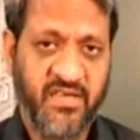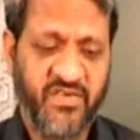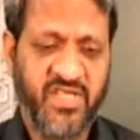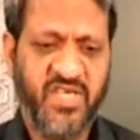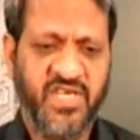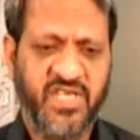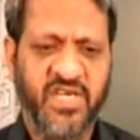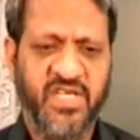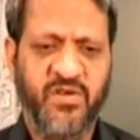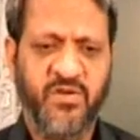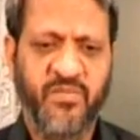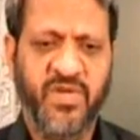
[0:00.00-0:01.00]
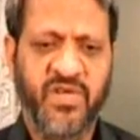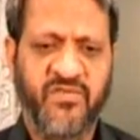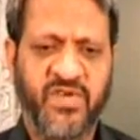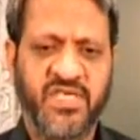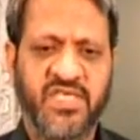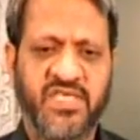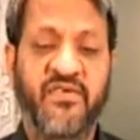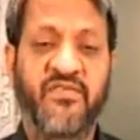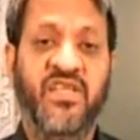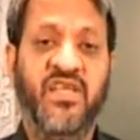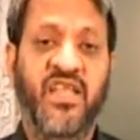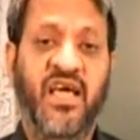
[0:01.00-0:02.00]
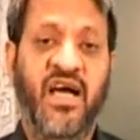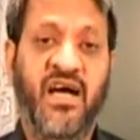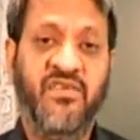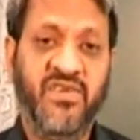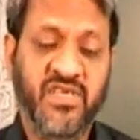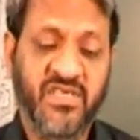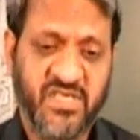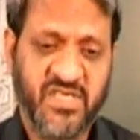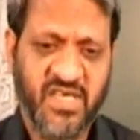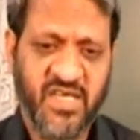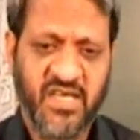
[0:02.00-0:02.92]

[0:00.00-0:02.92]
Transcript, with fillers: with the shutter open for several hours